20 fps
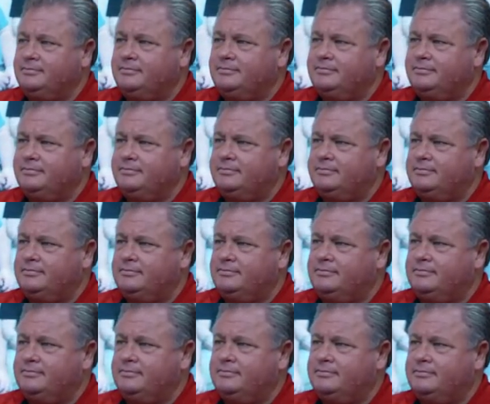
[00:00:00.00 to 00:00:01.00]

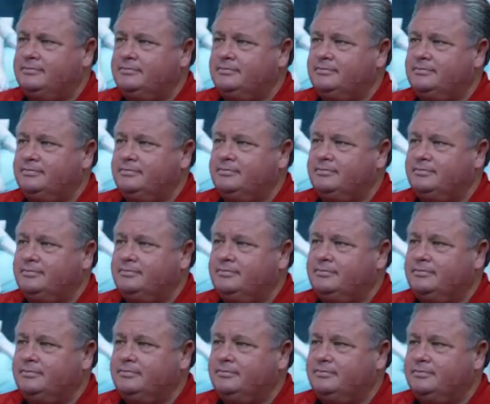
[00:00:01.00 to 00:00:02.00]

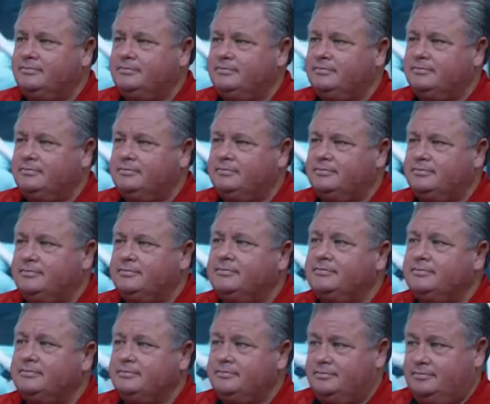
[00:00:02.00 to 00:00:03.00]

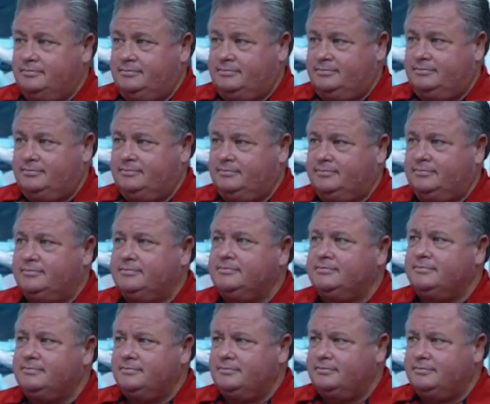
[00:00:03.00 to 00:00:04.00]

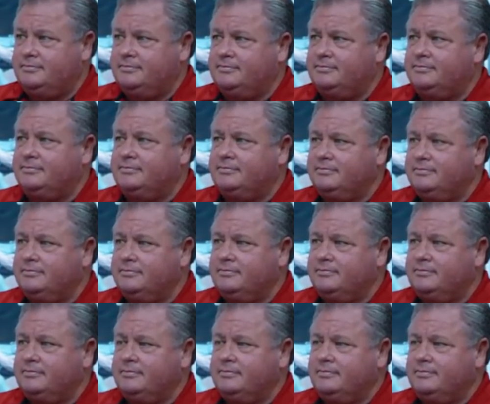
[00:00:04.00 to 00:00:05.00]

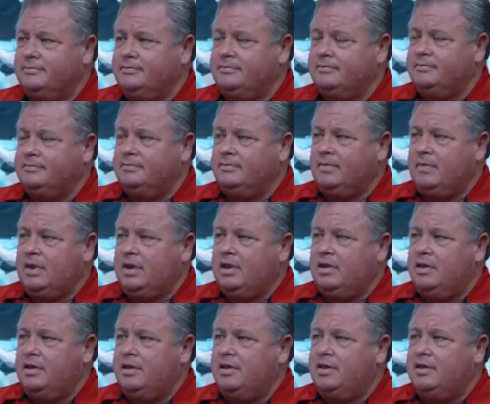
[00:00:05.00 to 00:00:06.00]

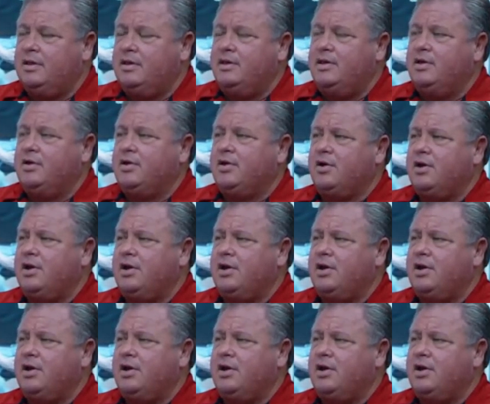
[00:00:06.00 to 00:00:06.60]
No words are spoken by the person on screen.